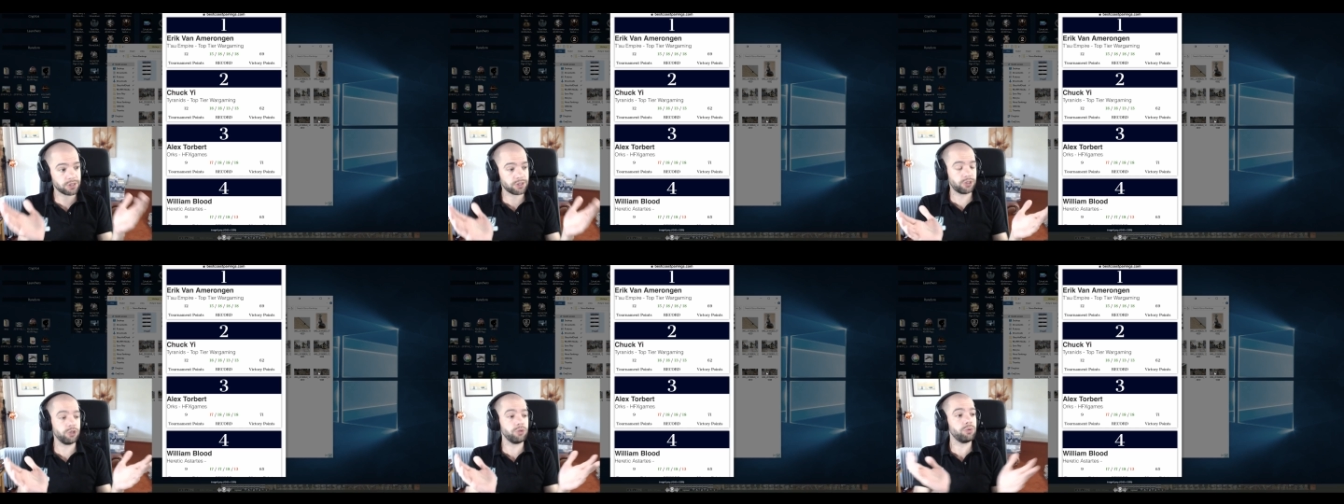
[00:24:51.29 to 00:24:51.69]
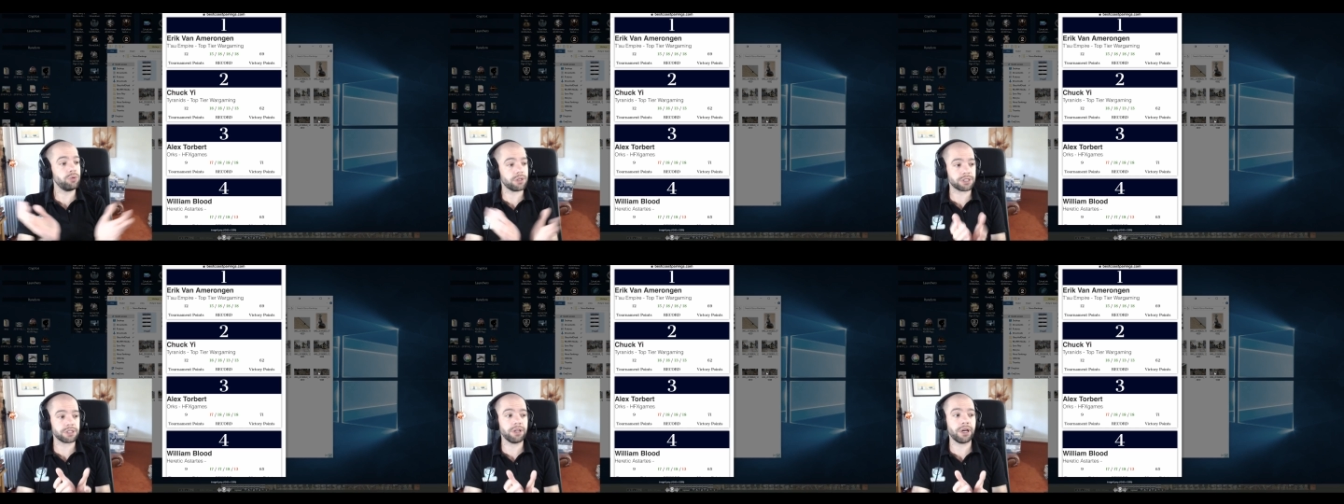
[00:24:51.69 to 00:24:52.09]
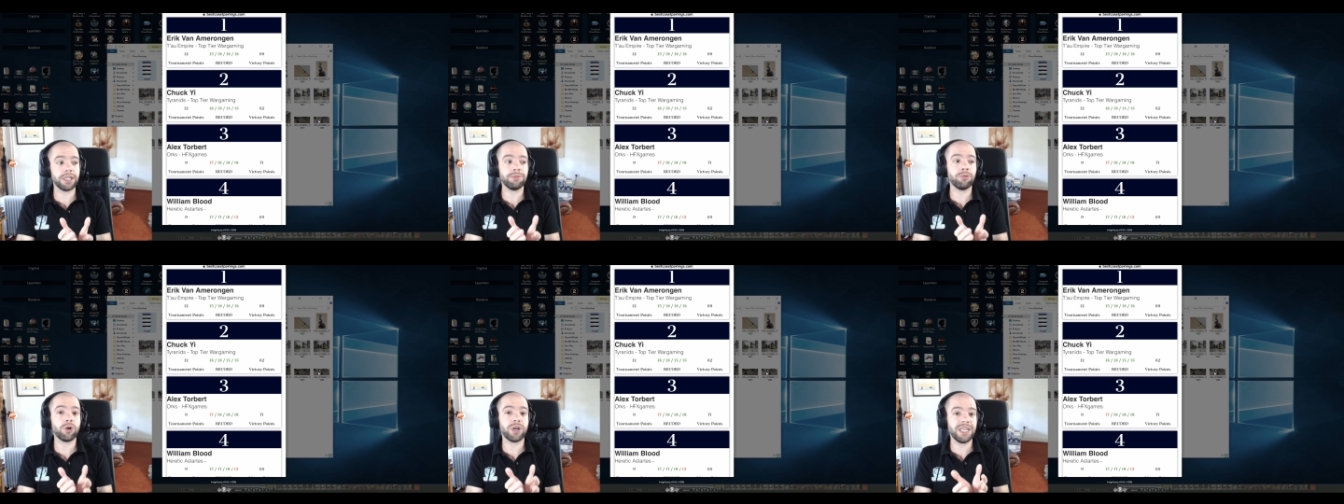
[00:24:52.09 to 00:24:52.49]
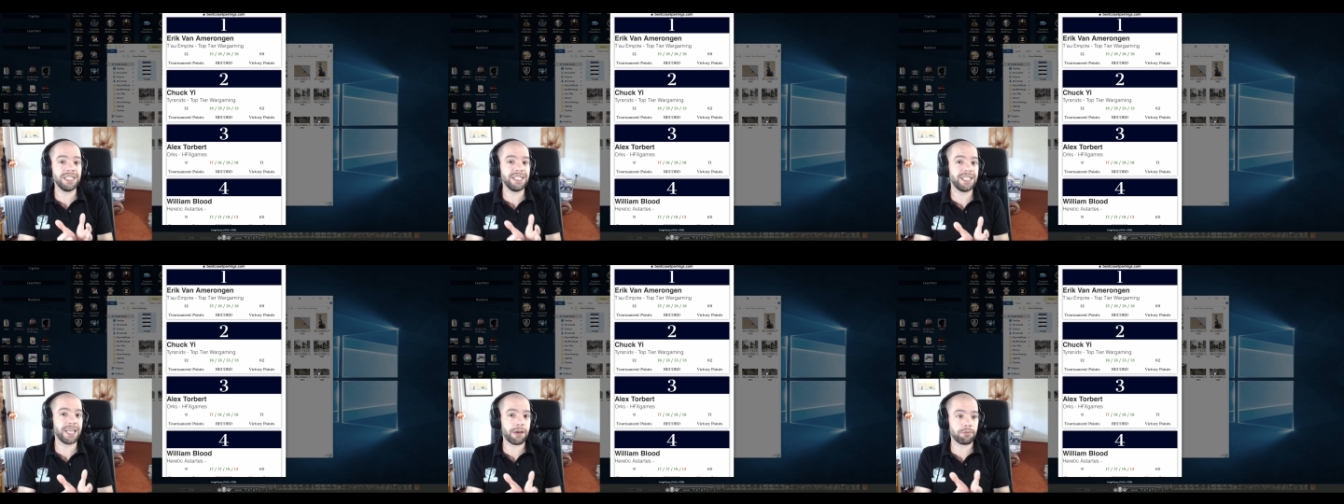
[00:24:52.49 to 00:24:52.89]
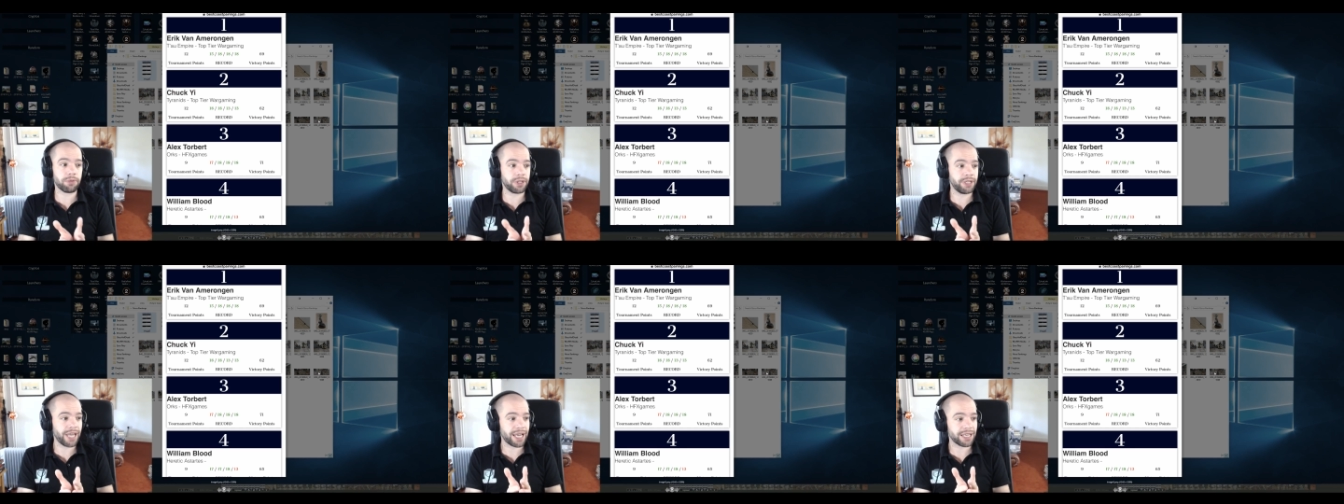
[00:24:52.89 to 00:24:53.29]
do a slightly more
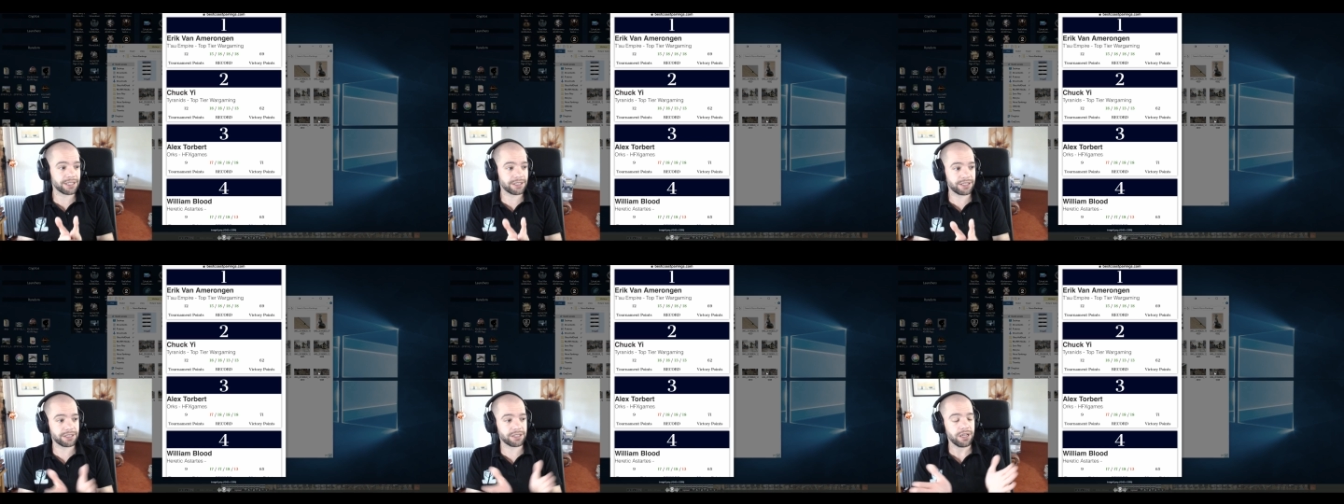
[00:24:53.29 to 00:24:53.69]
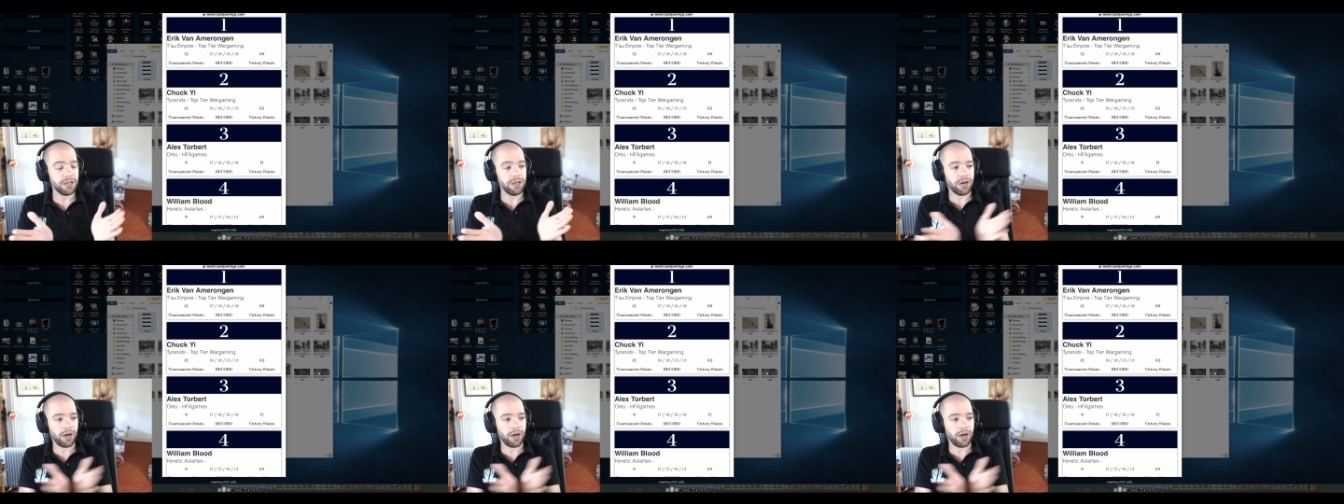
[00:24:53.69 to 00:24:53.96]
in-depth analysis.